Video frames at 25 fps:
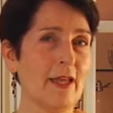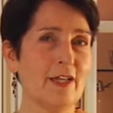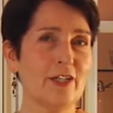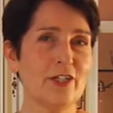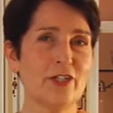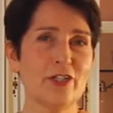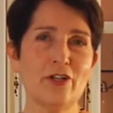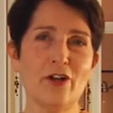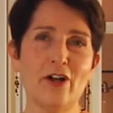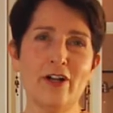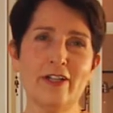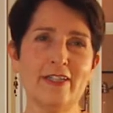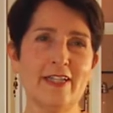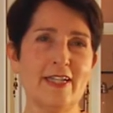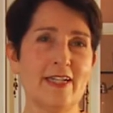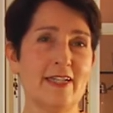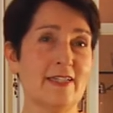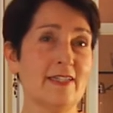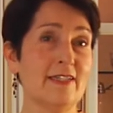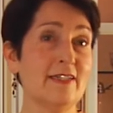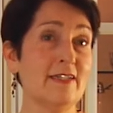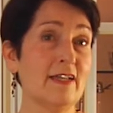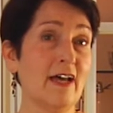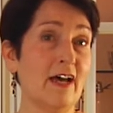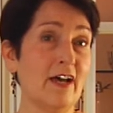Chocolate
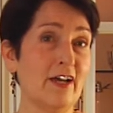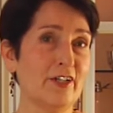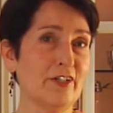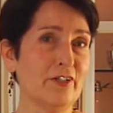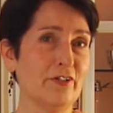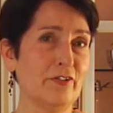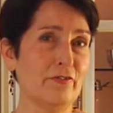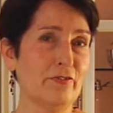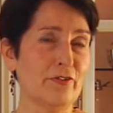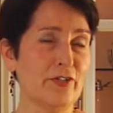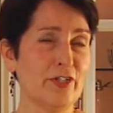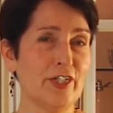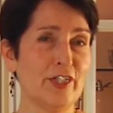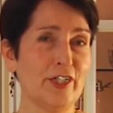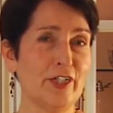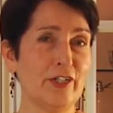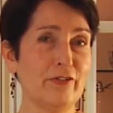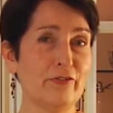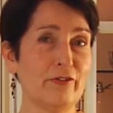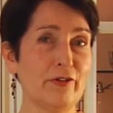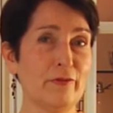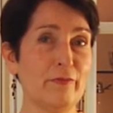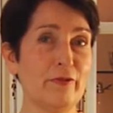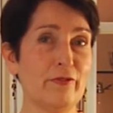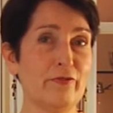is not good for
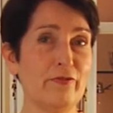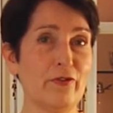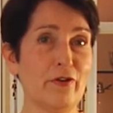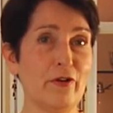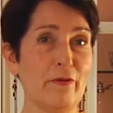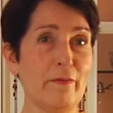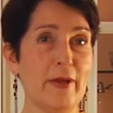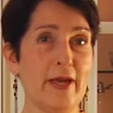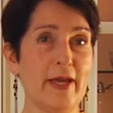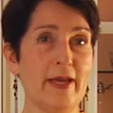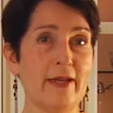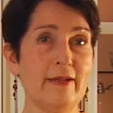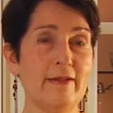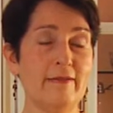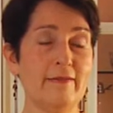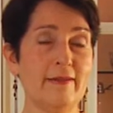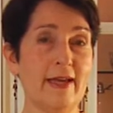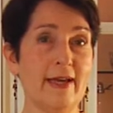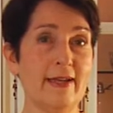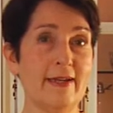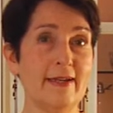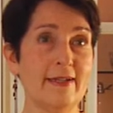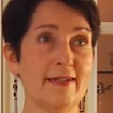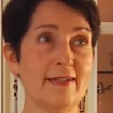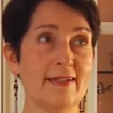children before bed,
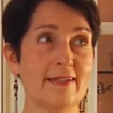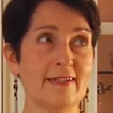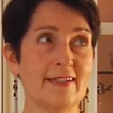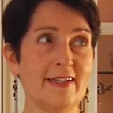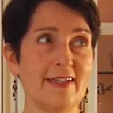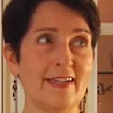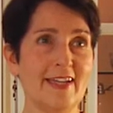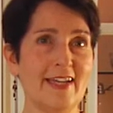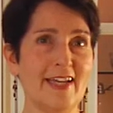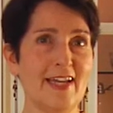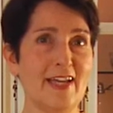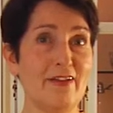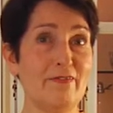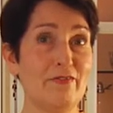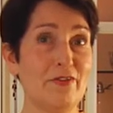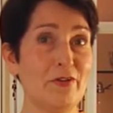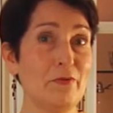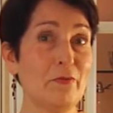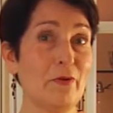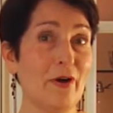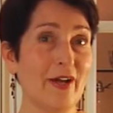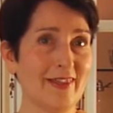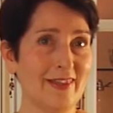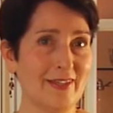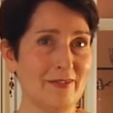that is, if you
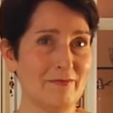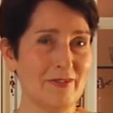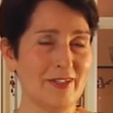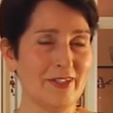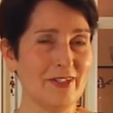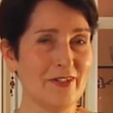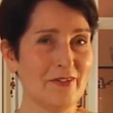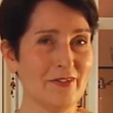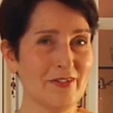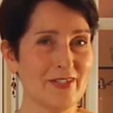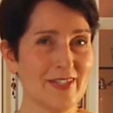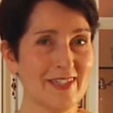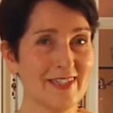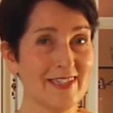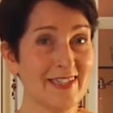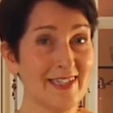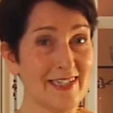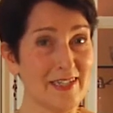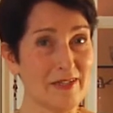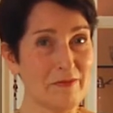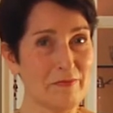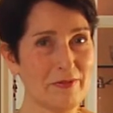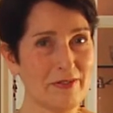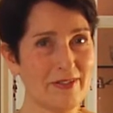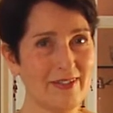want them to go to
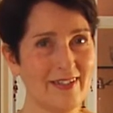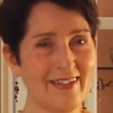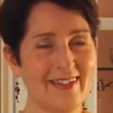sleep.